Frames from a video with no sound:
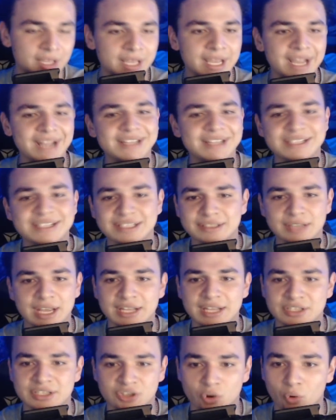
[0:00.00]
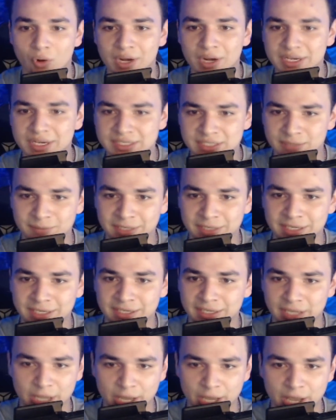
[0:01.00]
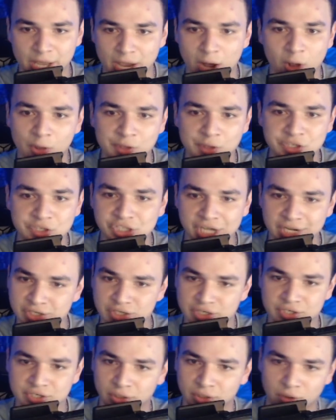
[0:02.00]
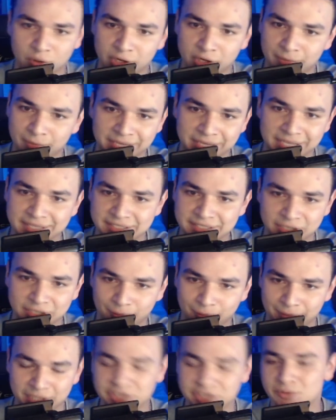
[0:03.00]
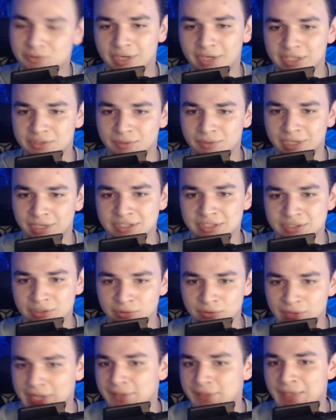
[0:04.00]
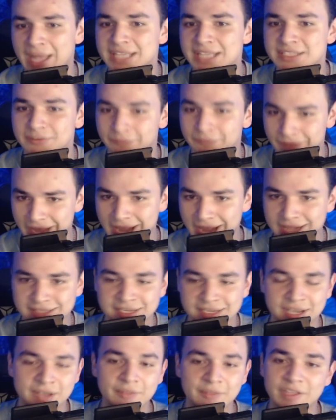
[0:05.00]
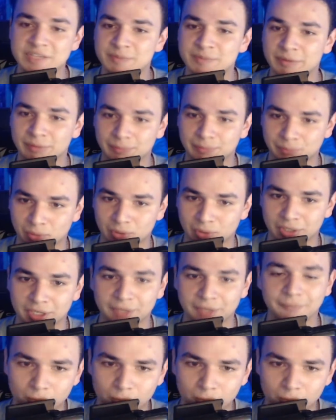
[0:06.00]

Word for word: It's it's going to be all the changes are going to be until mid 2022. That that's a fact that's been reported